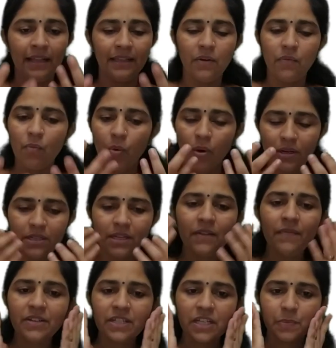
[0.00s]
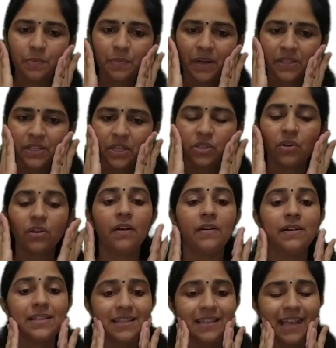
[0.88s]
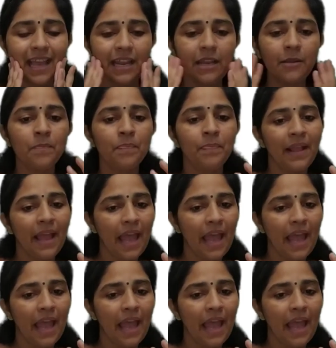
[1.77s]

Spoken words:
the water which is present on our skin